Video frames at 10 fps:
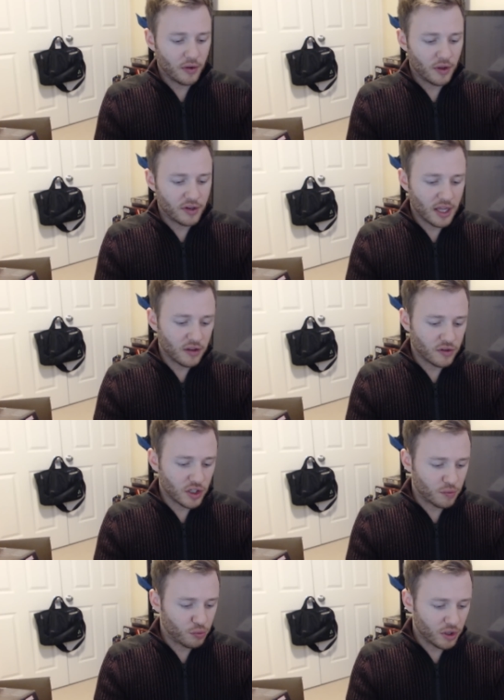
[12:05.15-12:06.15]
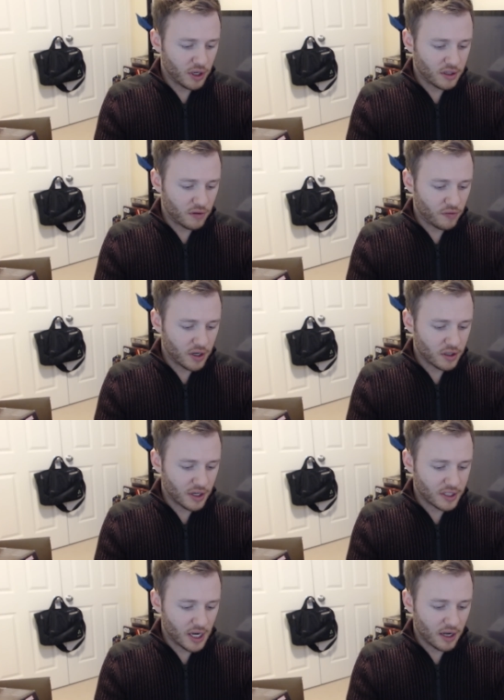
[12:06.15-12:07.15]
The death of such a brilliant inventor
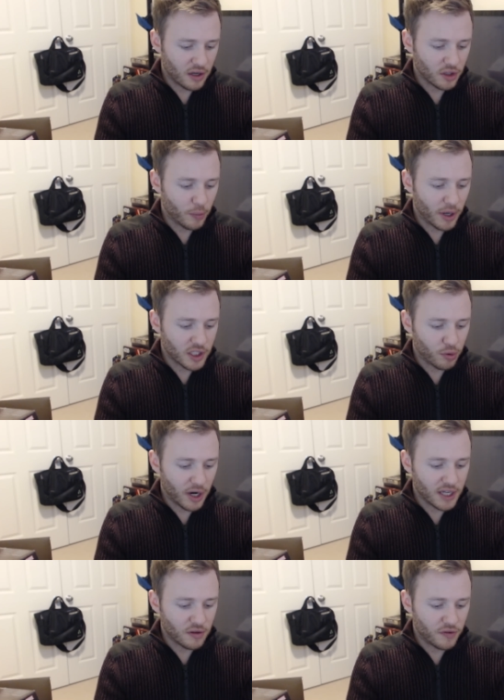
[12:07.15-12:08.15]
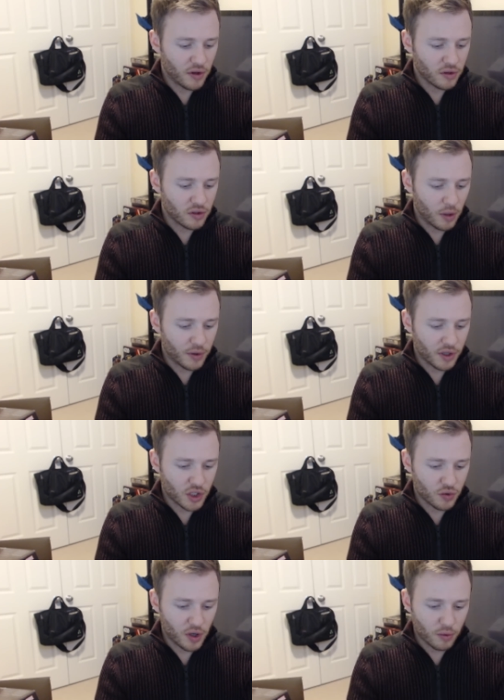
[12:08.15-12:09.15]
has taken us all by surprise and fills us all with
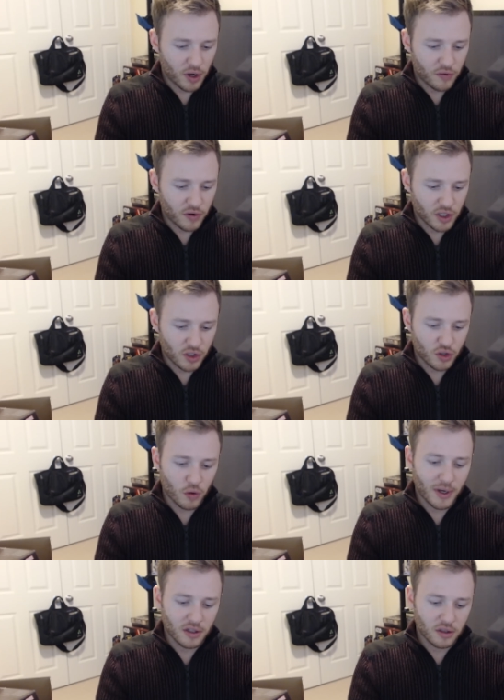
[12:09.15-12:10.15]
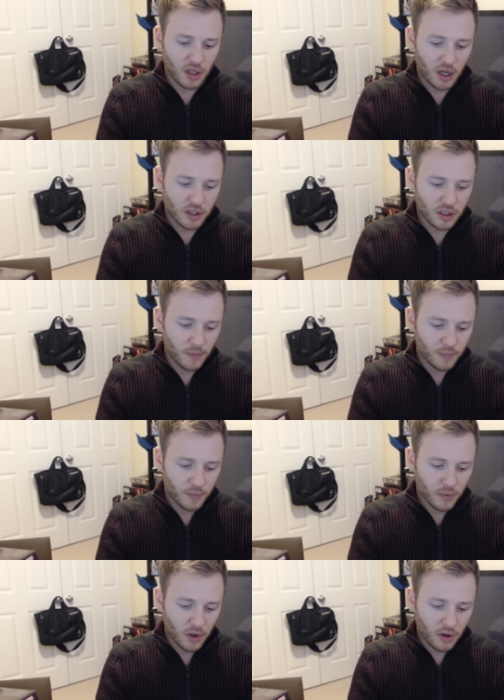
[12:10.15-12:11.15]
extreme grief for such a tremendous loss.
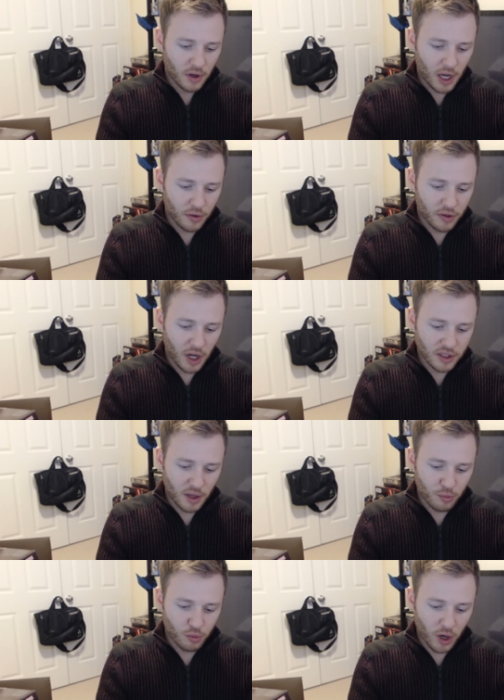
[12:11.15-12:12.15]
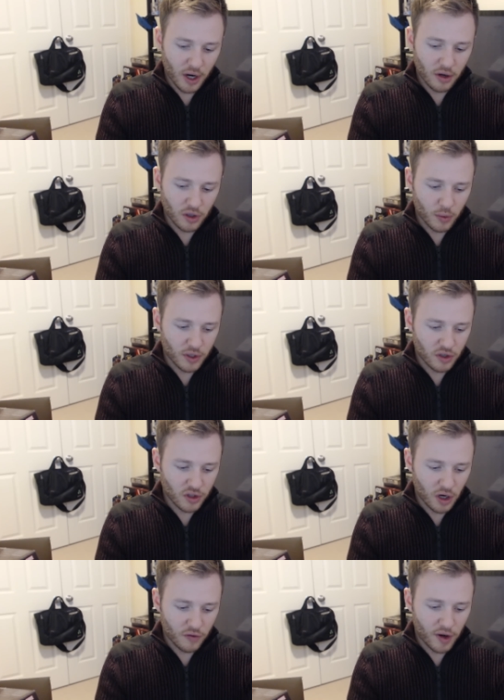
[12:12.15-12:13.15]
Our thoughts and prayers are with the
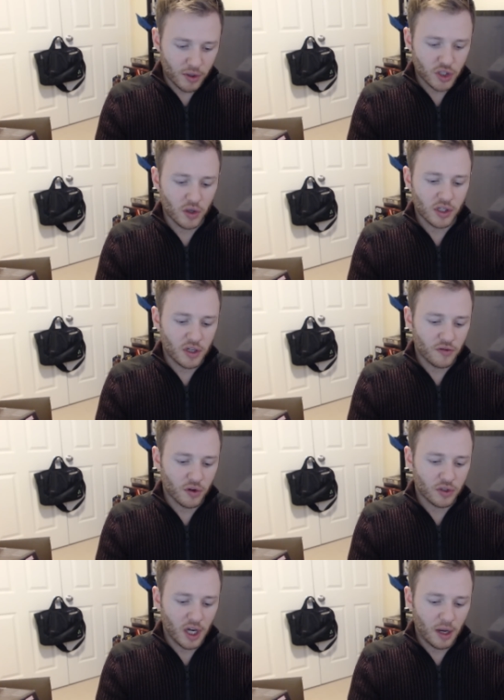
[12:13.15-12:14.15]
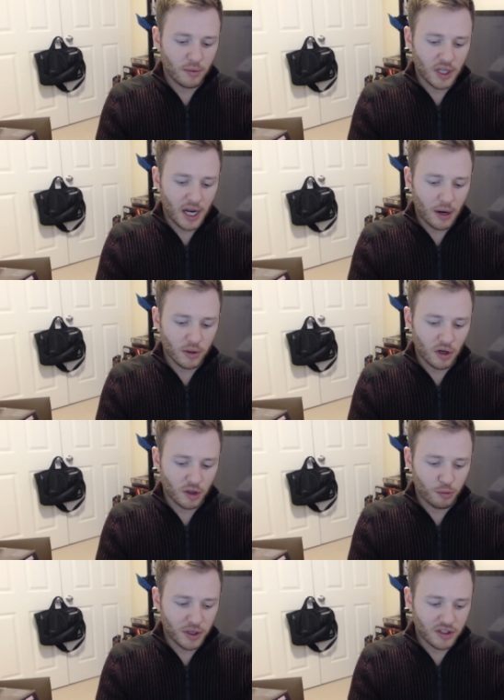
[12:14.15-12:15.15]
Stark family during this difficult time, said Howard Stark's
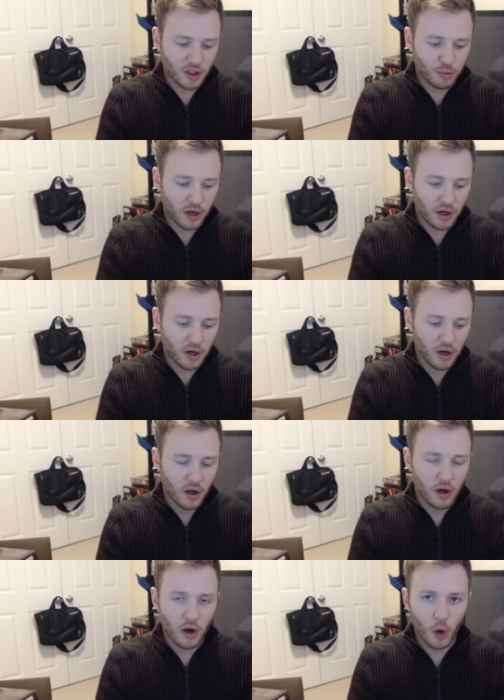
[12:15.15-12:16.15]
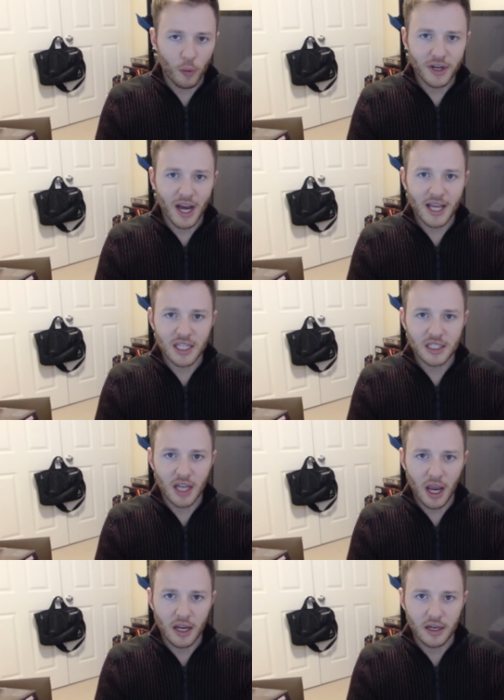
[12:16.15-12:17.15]
business partner, Obadiah
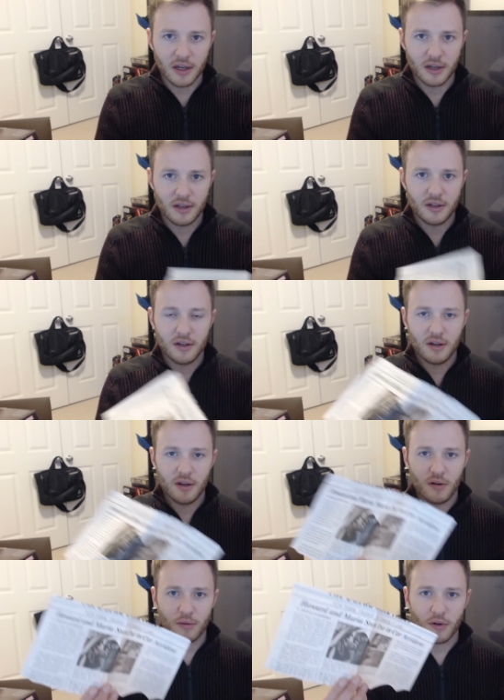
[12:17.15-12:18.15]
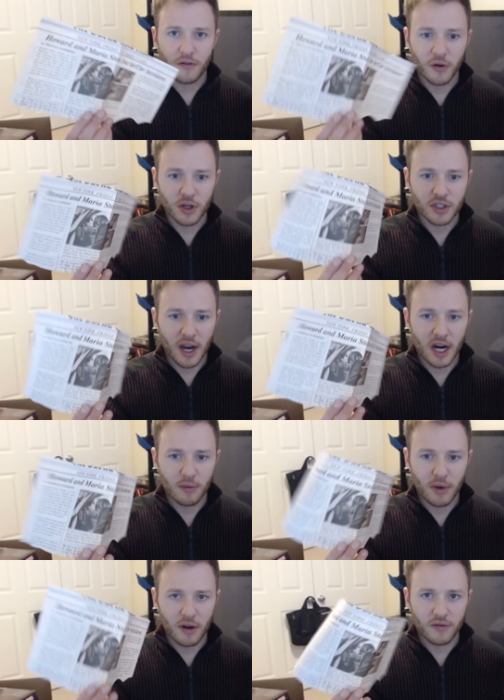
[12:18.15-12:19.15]
Stane, from the first Iron
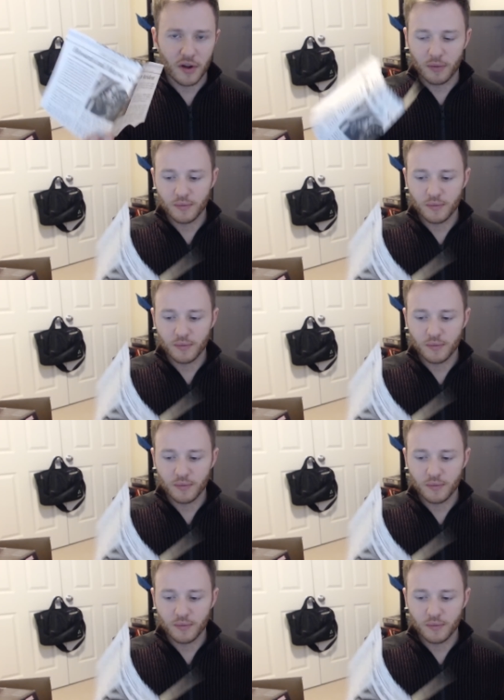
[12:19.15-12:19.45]
Man film.